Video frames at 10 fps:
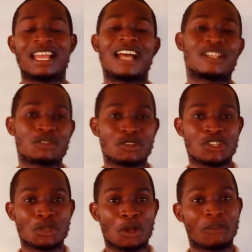as to
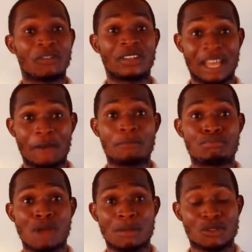solve their own
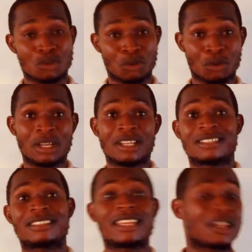problems. So
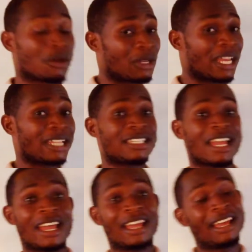stay
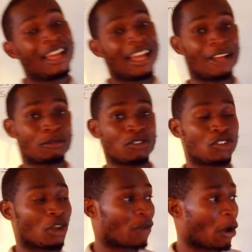connected as we
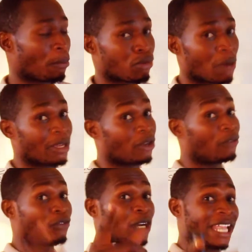solve our problem.
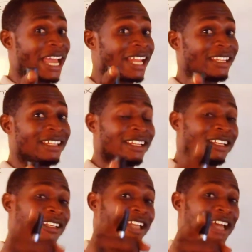Don't forget it.
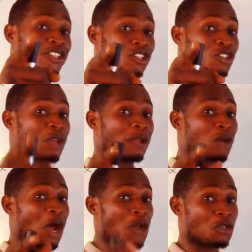Kind of subscribe
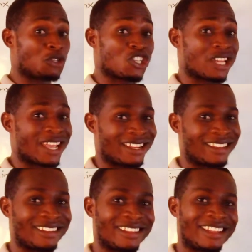to our YouTube
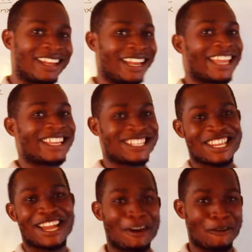channel, like and
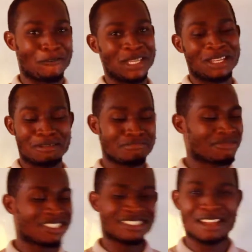share our videos.
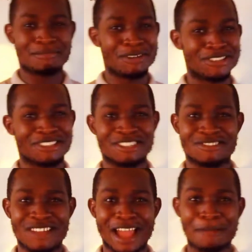
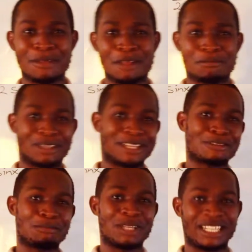Subscribe. Because
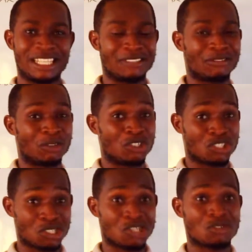we believe when you
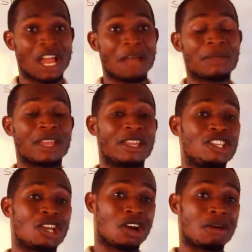subscribe
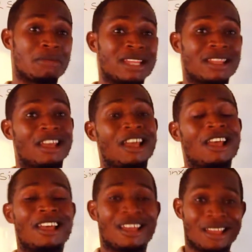and you comment,
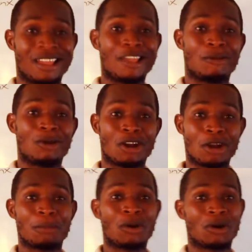it will
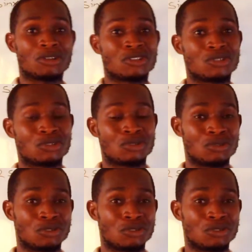help us to